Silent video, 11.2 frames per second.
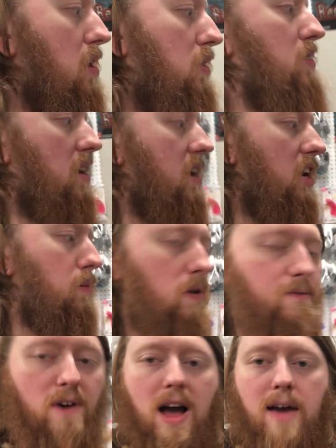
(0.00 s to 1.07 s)
Since I hit number
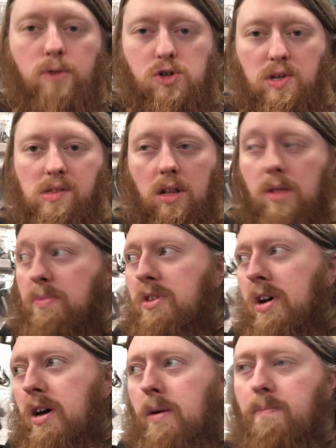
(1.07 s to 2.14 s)
five, which is the
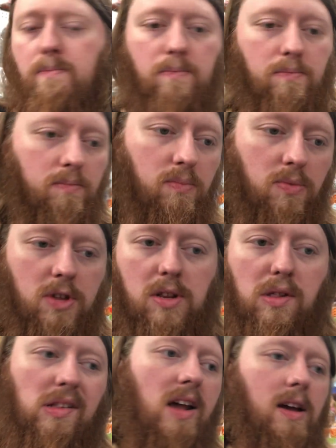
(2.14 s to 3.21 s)
the the
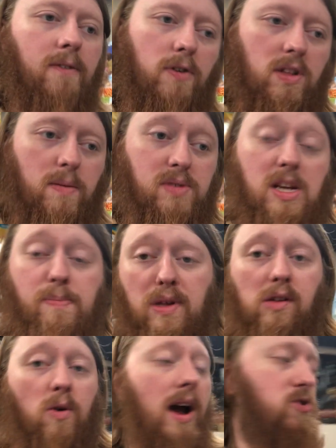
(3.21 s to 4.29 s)
setting for the
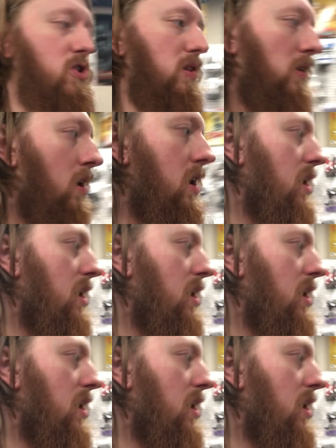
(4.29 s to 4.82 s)
deepest scratches,